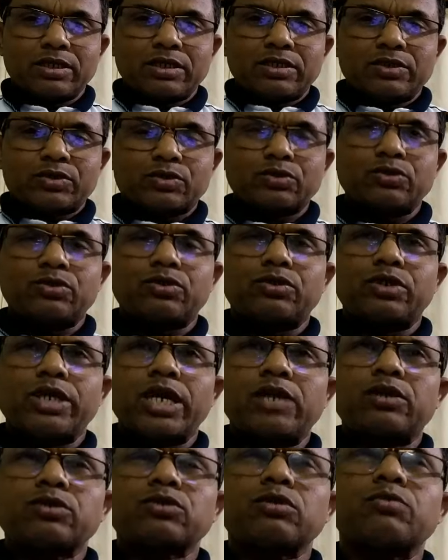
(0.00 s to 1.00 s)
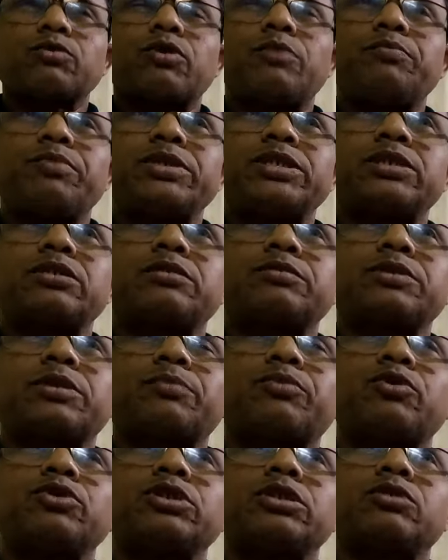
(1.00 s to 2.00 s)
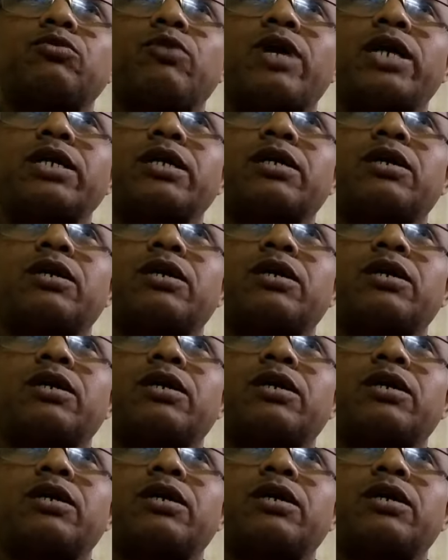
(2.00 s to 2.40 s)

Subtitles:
So errors of compensation, suppose in one